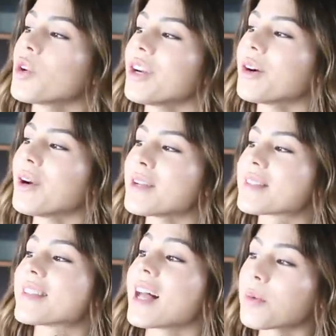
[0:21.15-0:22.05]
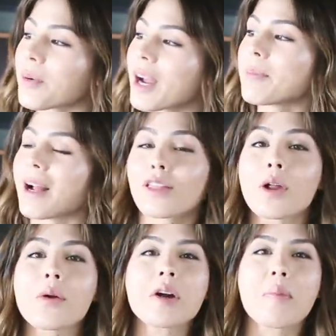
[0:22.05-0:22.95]
We're going to celebrate by
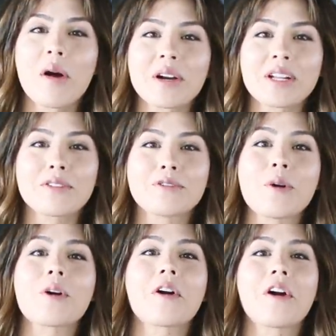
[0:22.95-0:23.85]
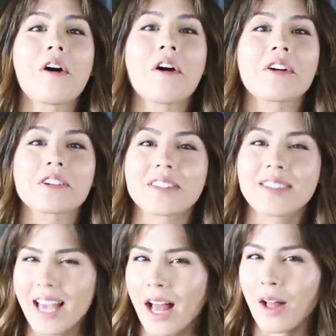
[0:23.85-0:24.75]
throwing a party for
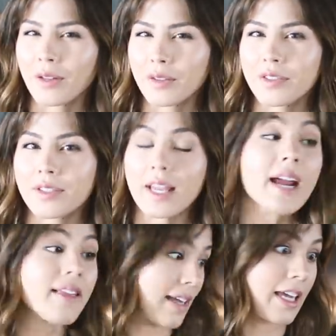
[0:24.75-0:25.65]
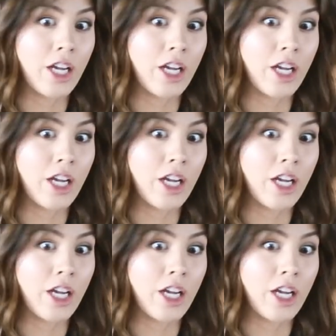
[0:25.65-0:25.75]
ourselves and the